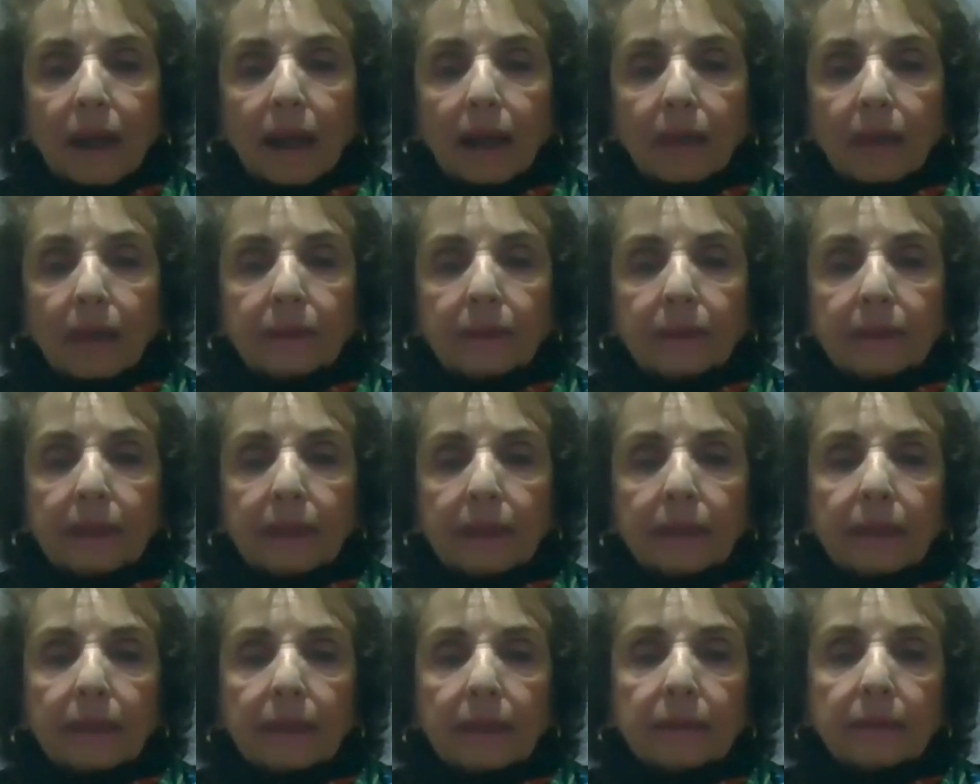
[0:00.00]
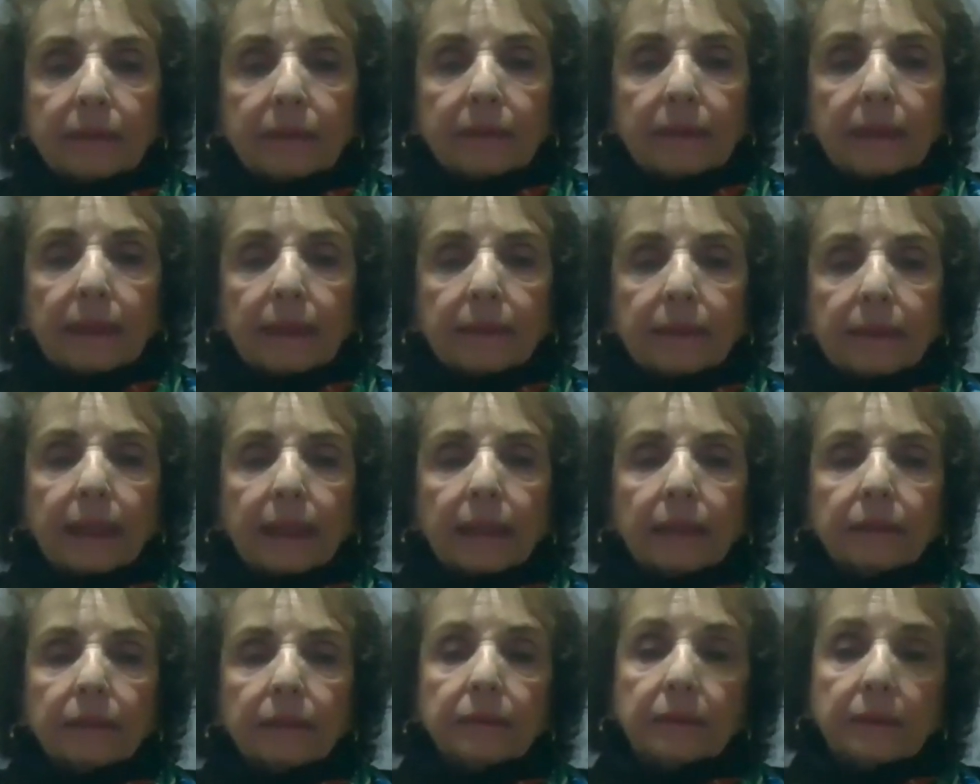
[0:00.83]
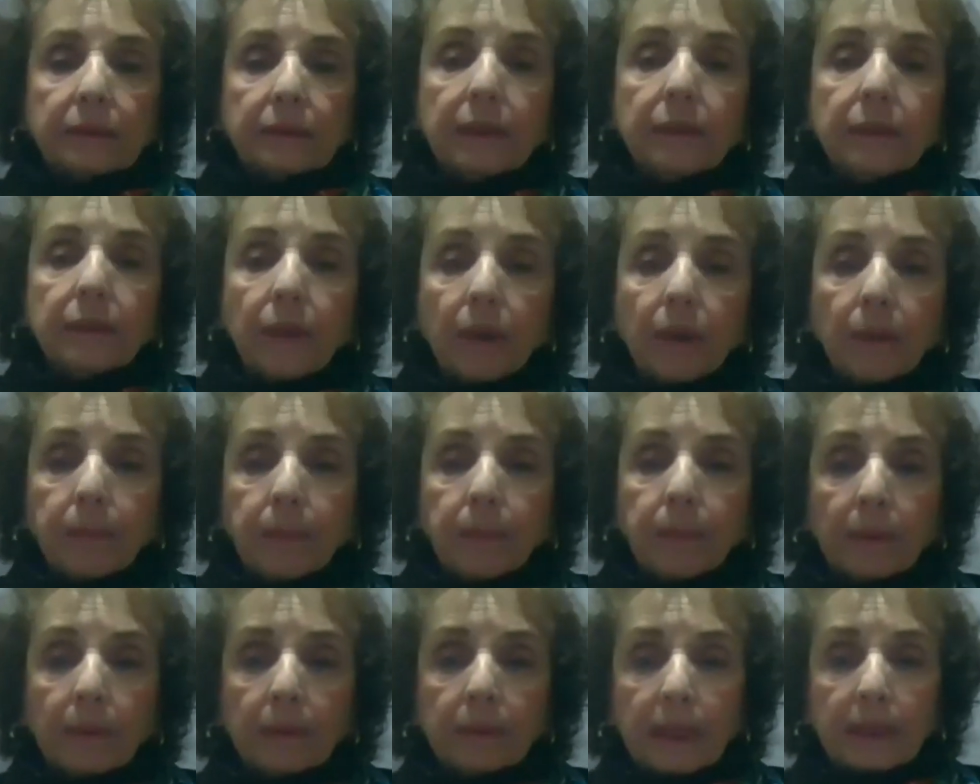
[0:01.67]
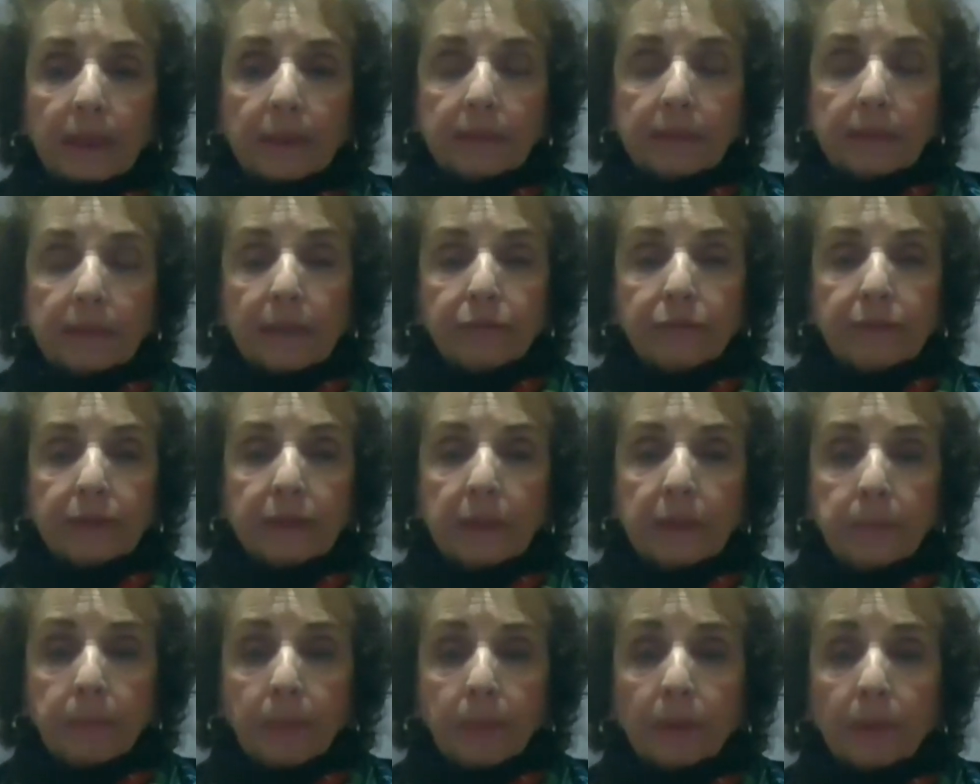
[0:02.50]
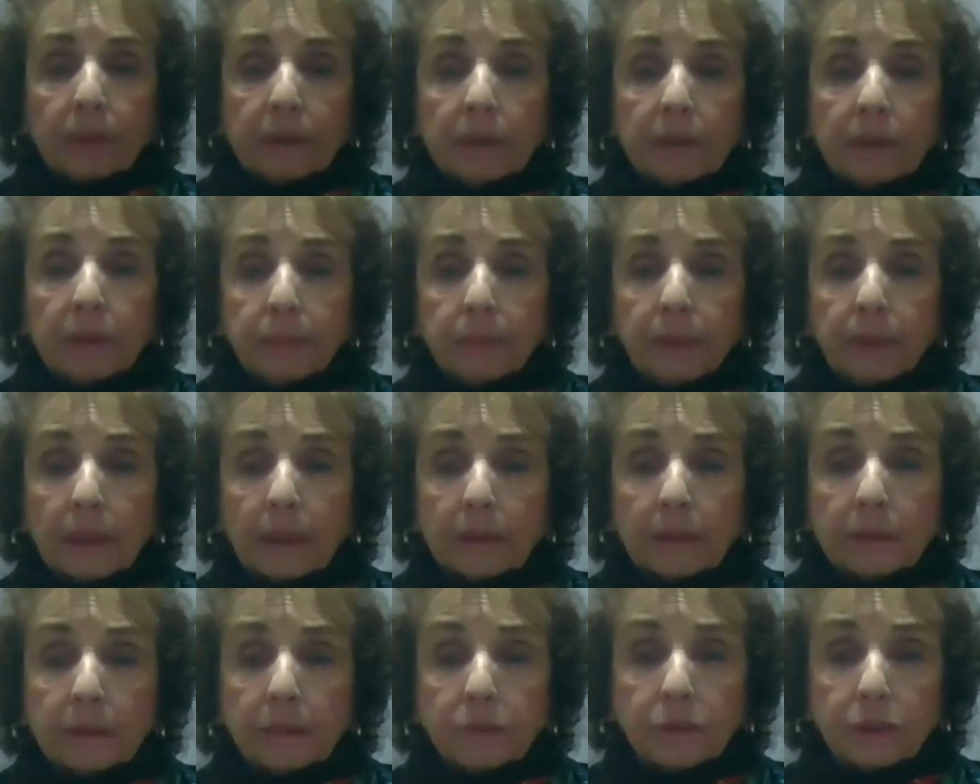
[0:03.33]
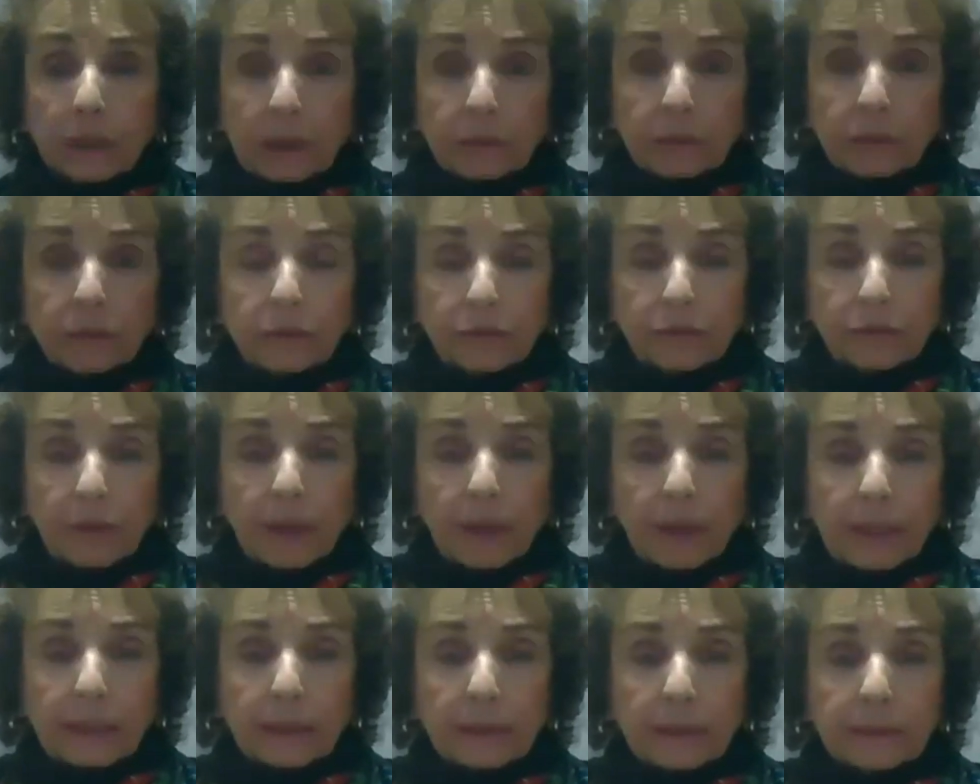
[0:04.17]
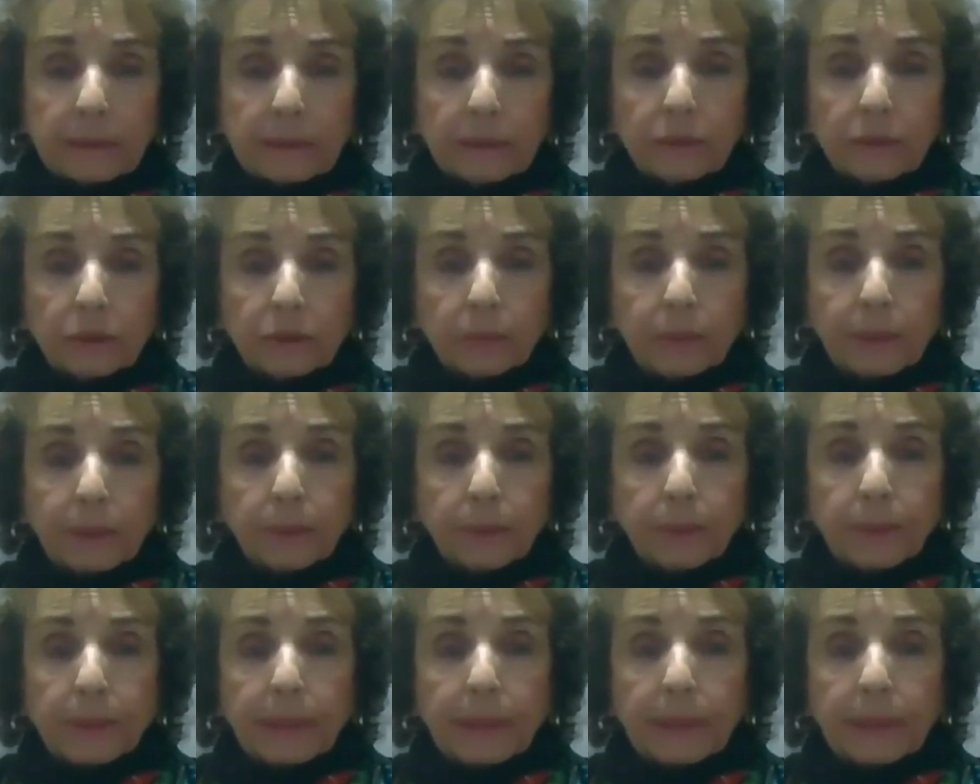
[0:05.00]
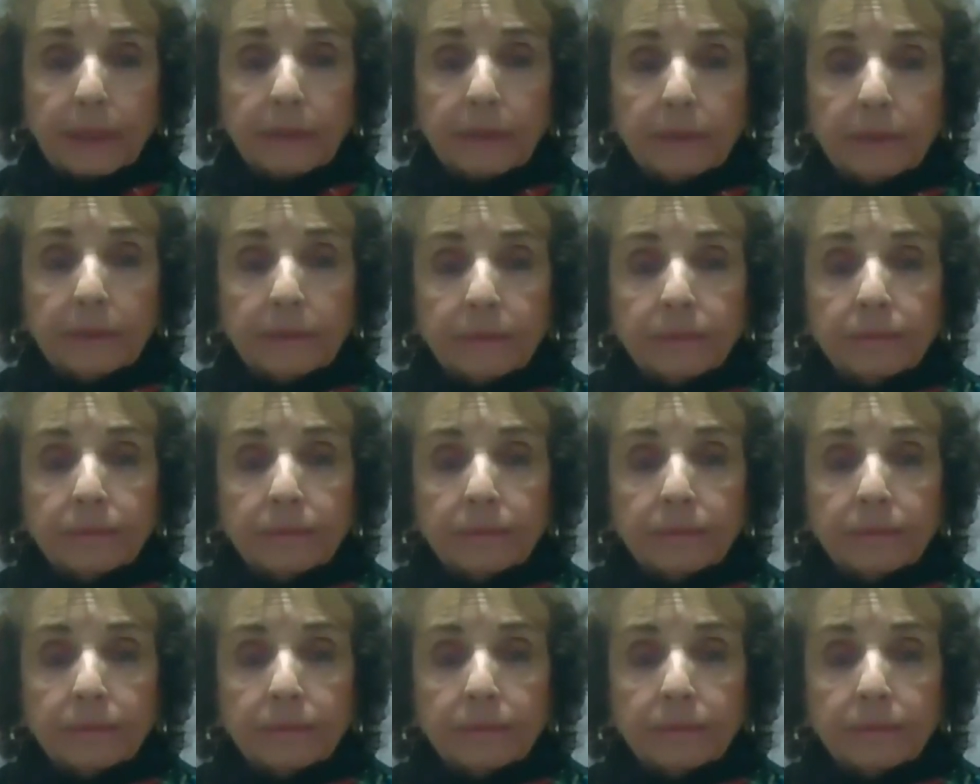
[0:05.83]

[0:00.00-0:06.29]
I would say that that there are part, that definitely parts of the Bronx are gentrifying since we were there.